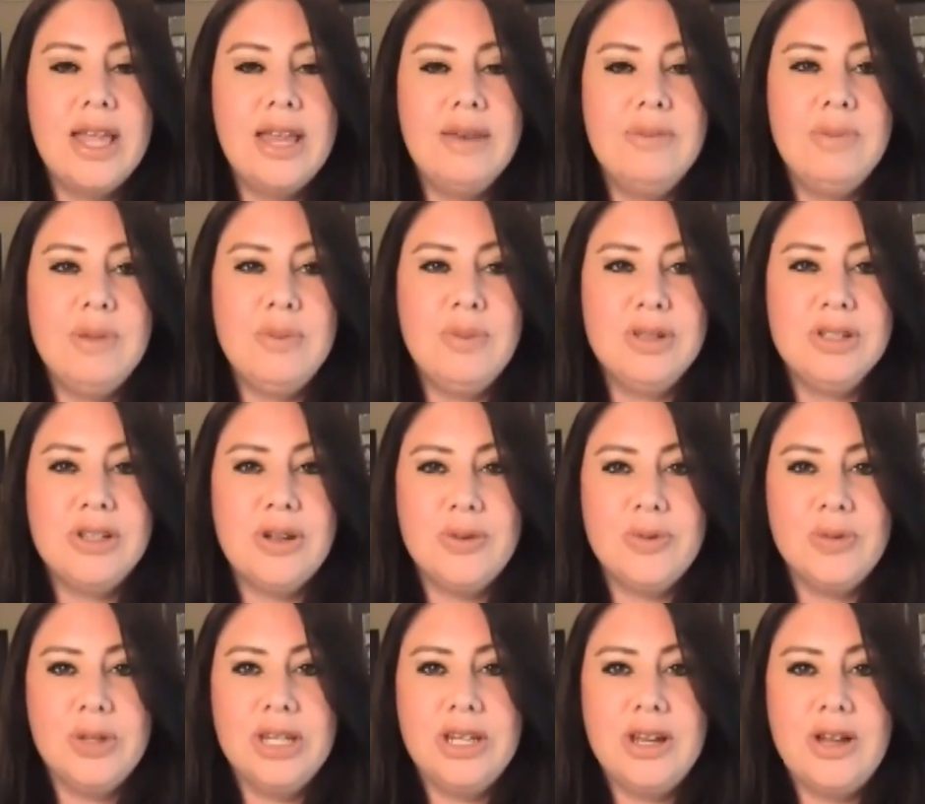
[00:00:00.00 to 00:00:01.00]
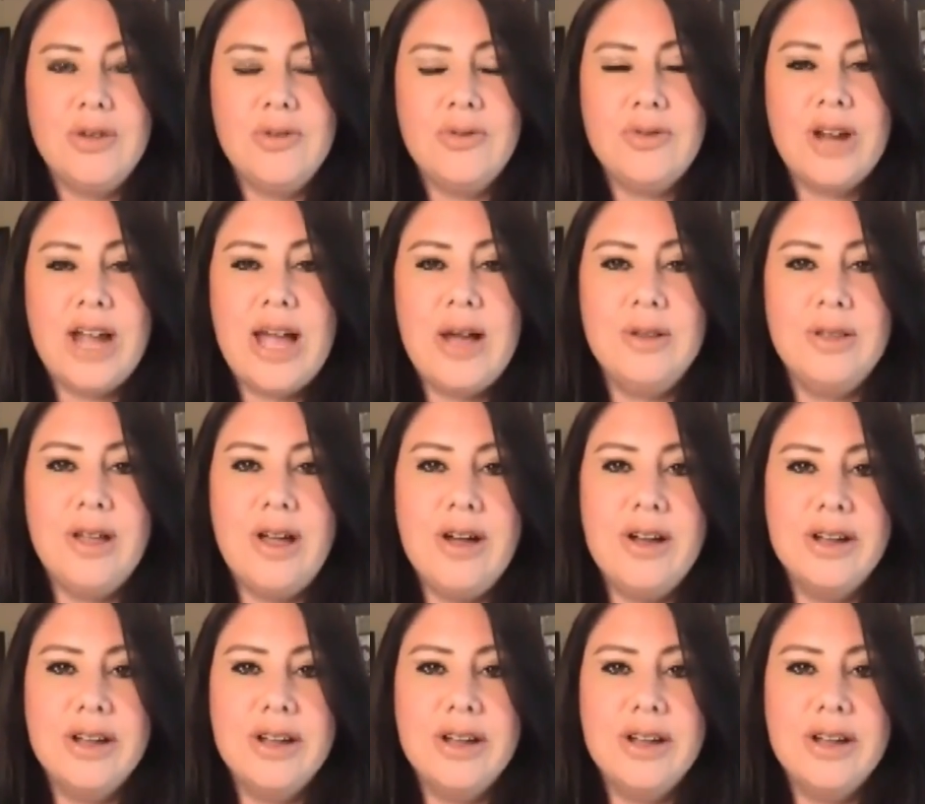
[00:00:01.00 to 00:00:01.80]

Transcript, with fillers: and people don't really know for how long.